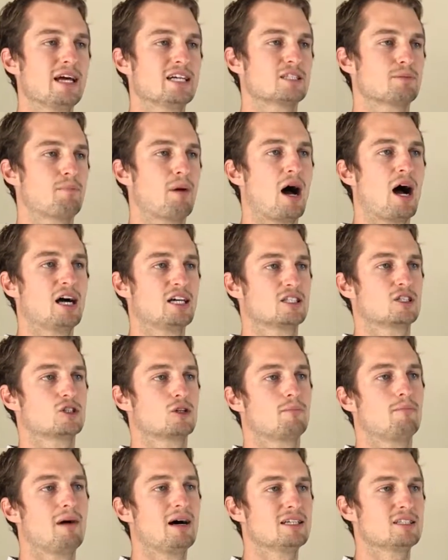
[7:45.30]
has
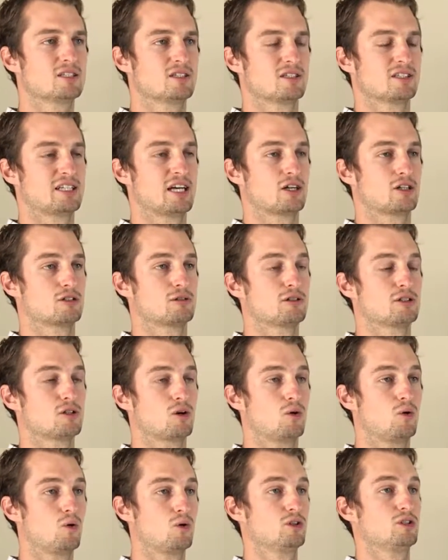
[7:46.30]
postural muscles that are supposed to
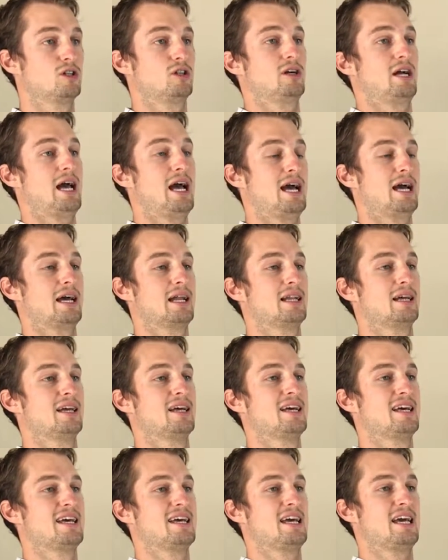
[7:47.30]
hold your head
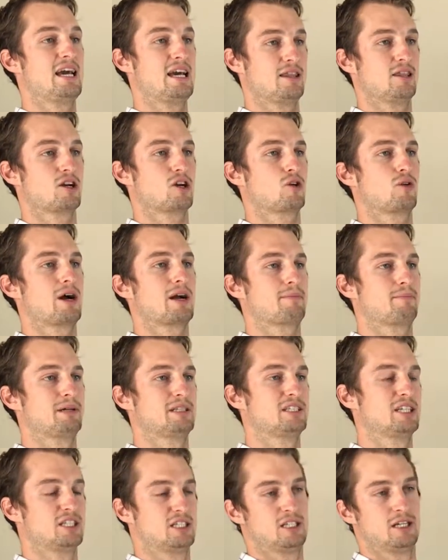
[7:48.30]
in the correct
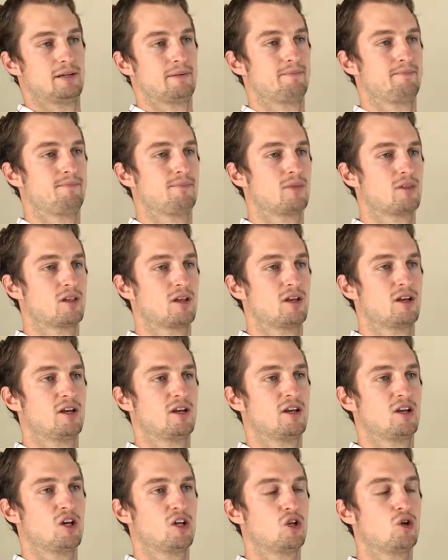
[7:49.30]
position.
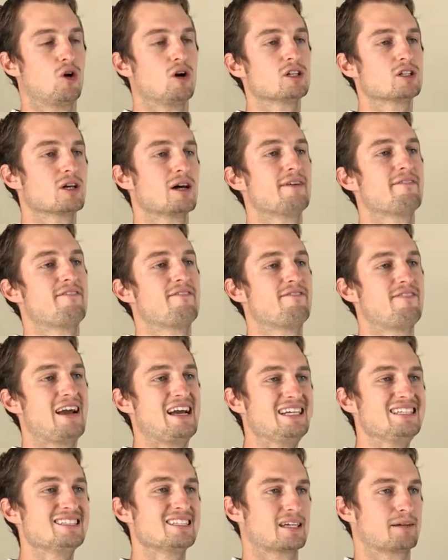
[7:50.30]
You also have
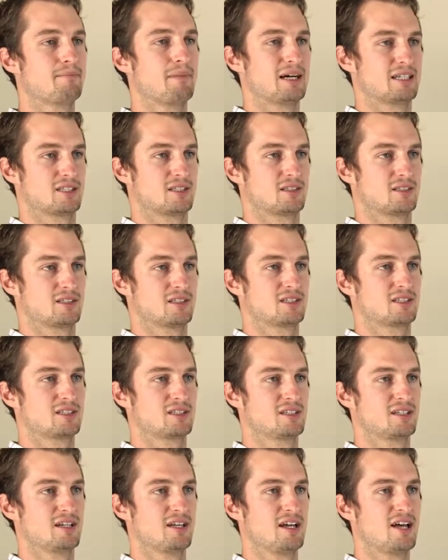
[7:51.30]
phasic muscles
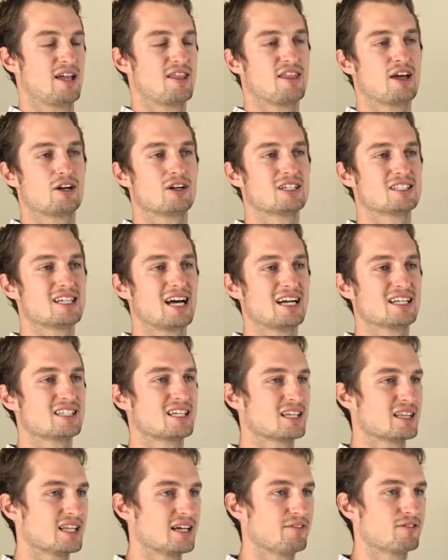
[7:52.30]
that are designed
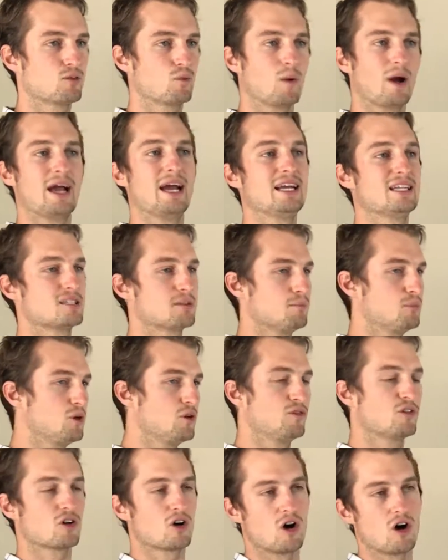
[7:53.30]
to lift weights,
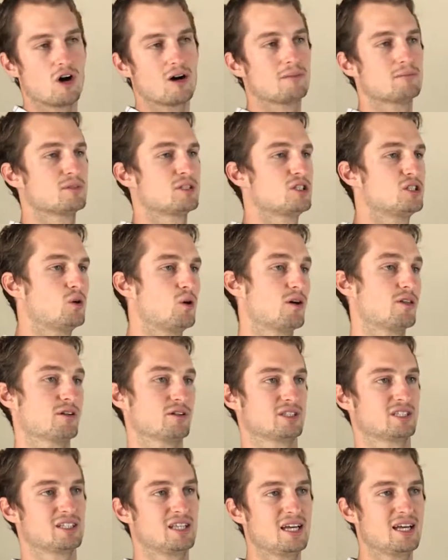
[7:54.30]
move your arms, do all
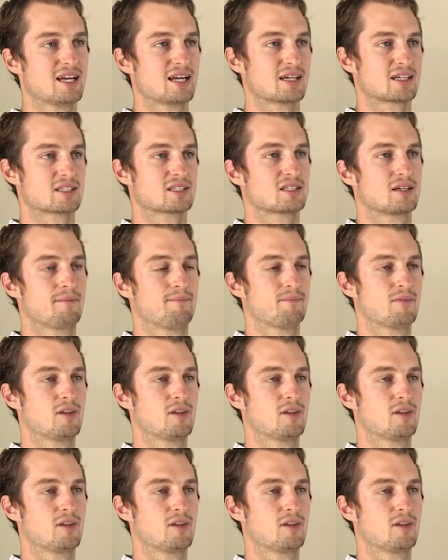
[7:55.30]
those things.